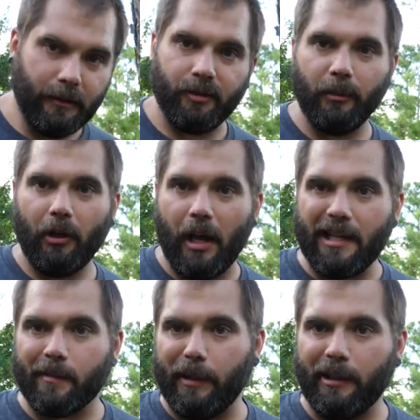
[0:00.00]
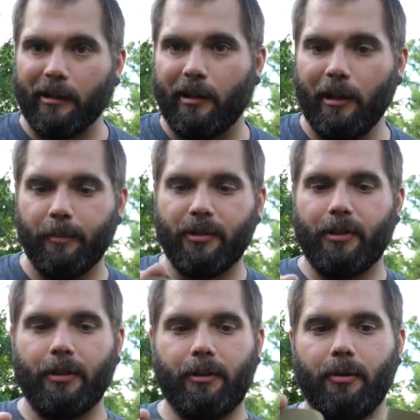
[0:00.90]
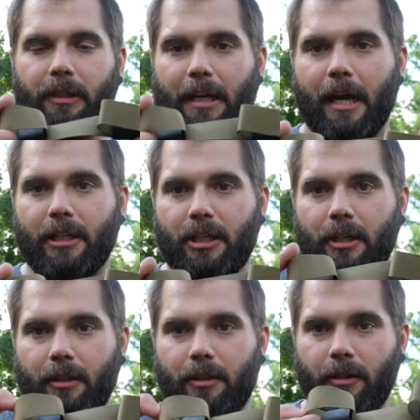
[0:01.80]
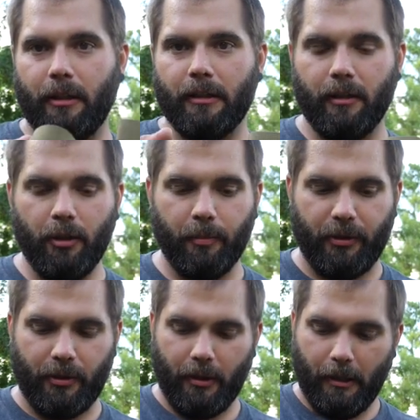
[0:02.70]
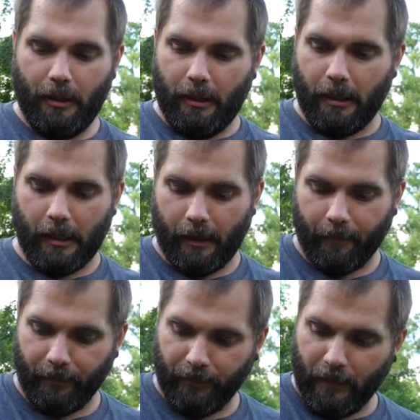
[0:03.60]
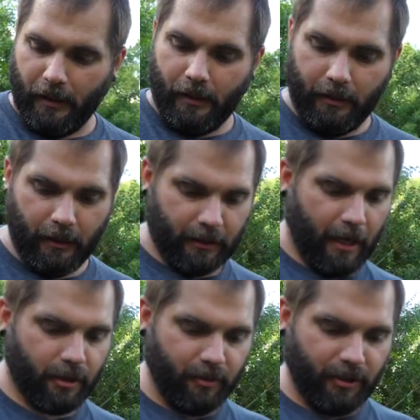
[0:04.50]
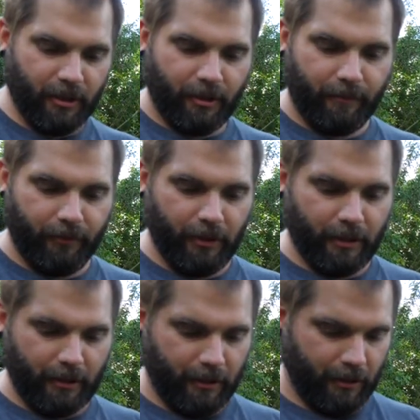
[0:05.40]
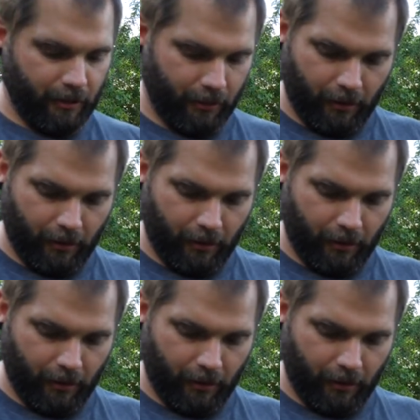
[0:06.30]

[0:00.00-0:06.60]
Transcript: some little S-biner clips to attach to these loops. Um, the attachment system for this is